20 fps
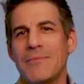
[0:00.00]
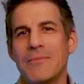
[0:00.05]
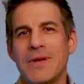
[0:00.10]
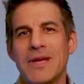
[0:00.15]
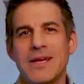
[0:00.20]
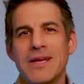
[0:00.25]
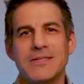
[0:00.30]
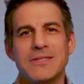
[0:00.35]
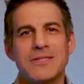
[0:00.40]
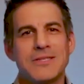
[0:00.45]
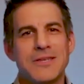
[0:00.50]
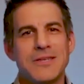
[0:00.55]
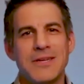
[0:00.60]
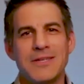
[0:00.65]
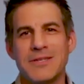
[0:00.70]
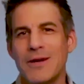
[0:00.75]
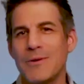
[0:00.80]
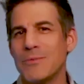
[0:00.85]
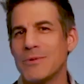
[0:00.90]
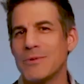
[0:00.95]
it's
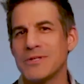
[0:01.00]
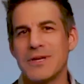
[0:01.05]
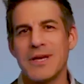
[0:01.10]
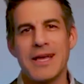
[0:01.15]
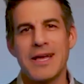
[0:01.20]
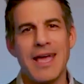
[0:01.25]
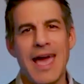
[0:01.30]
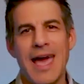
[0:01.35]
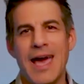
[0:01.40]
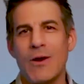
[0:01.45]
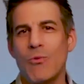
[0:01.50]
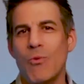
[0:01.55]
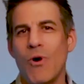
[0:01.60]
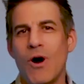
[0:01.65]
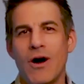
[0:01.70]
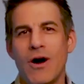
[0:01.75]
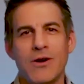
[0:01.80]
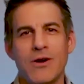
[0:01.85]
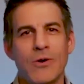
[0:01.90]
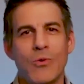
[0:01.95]
almost like add
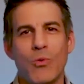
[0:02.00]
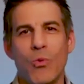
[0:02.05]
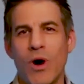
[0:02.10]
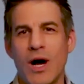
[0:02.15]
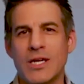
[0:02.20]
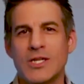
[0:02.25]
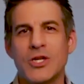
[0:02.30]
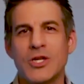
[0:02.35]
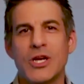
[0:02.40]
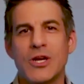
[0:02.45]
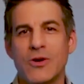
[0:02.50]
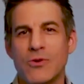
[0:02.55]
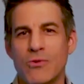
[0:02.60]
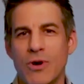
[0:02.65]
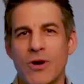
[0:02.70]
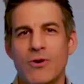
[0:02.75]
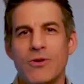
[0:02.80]
water and watch it grow.